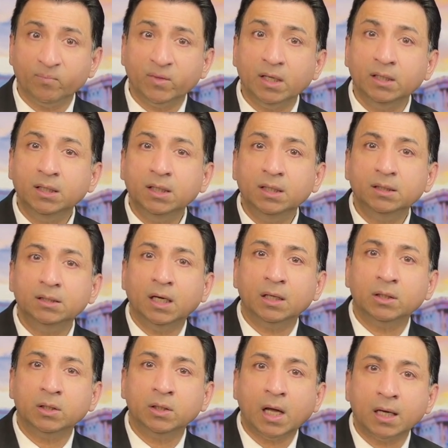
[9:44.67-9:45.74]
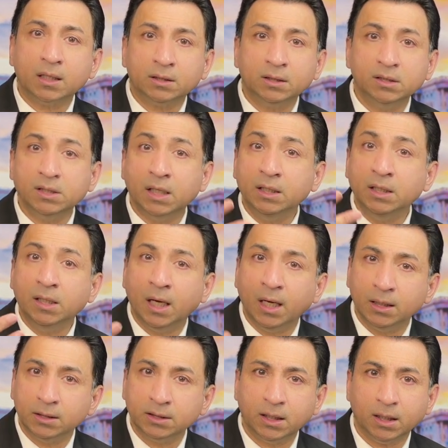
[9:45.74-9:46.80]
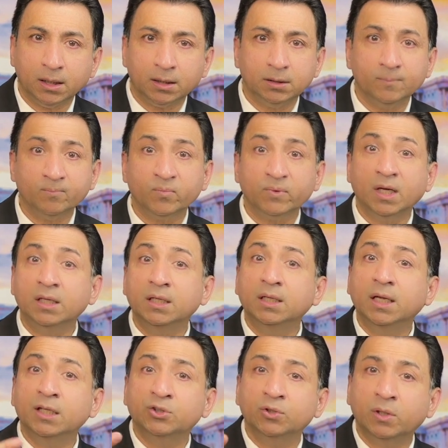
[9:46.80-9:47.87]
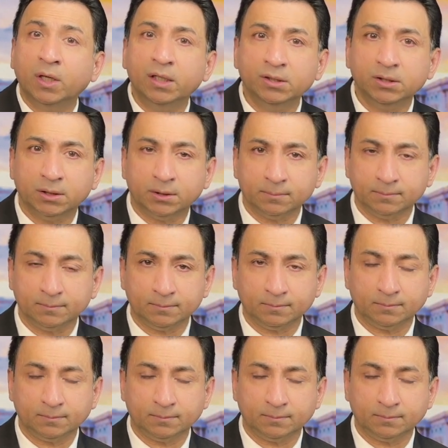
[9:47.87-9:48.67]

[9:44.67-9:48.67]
They need a lot of things. They need healthcare. They need education.